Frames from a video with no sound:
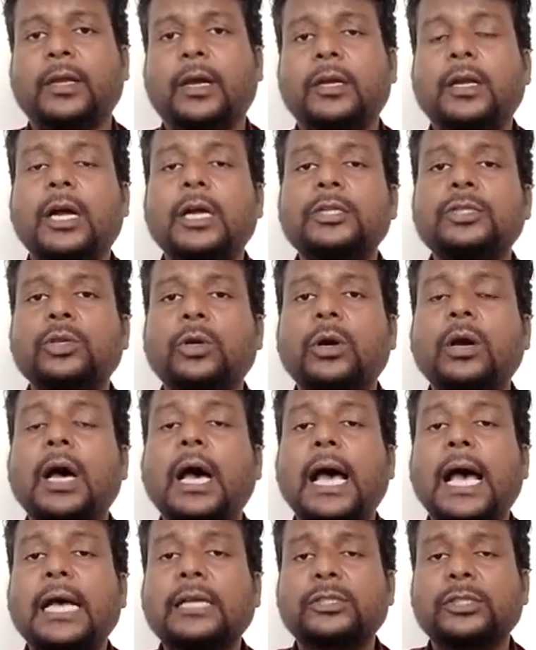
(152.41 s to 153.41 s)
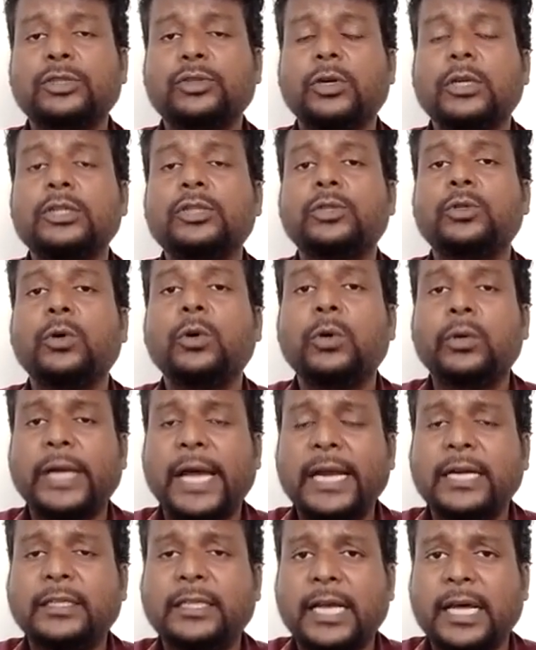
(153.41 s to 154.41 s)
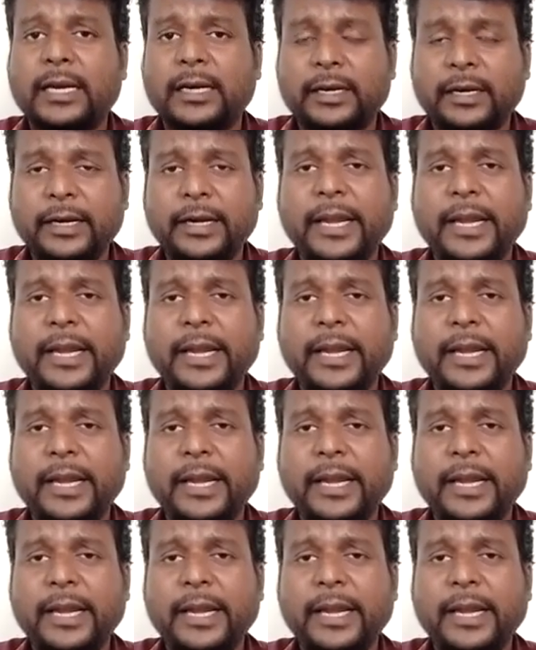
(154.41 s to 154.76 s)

And also ask the students to write their